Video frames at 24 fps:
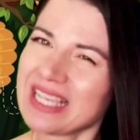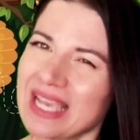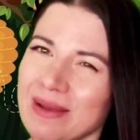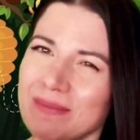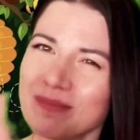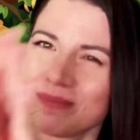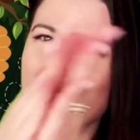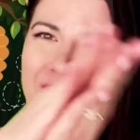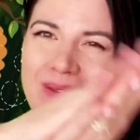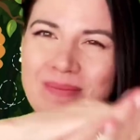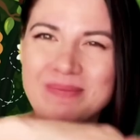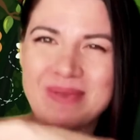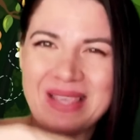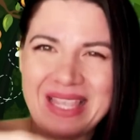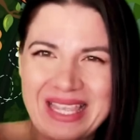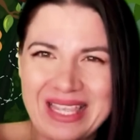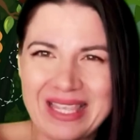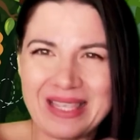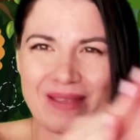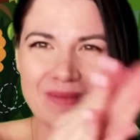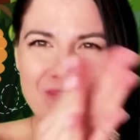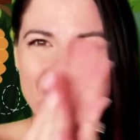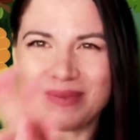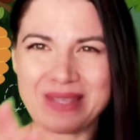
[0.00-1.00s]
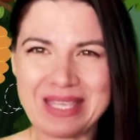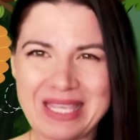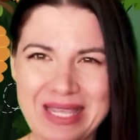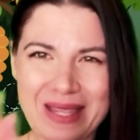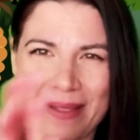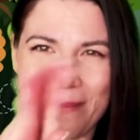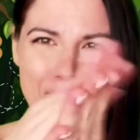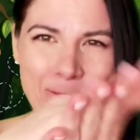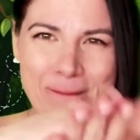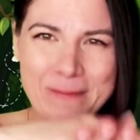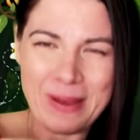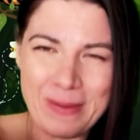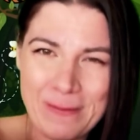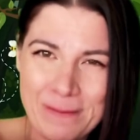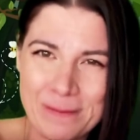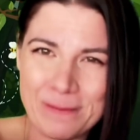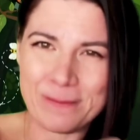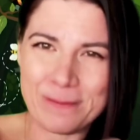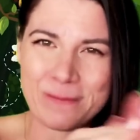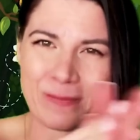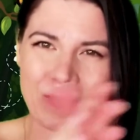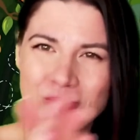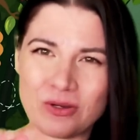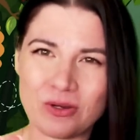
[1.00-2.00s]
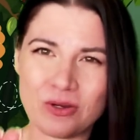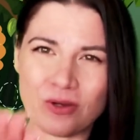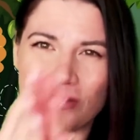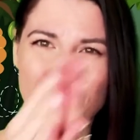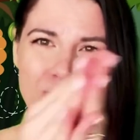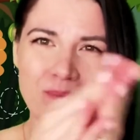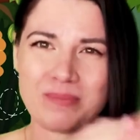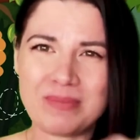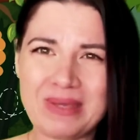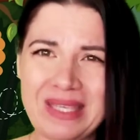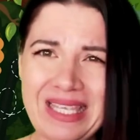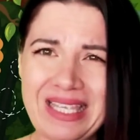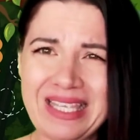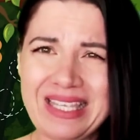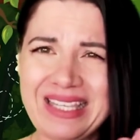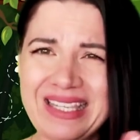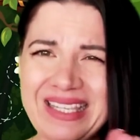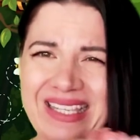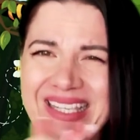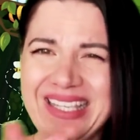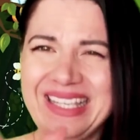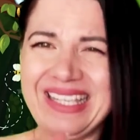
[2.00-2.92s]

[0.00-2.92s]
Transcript: up my baby bumblebee.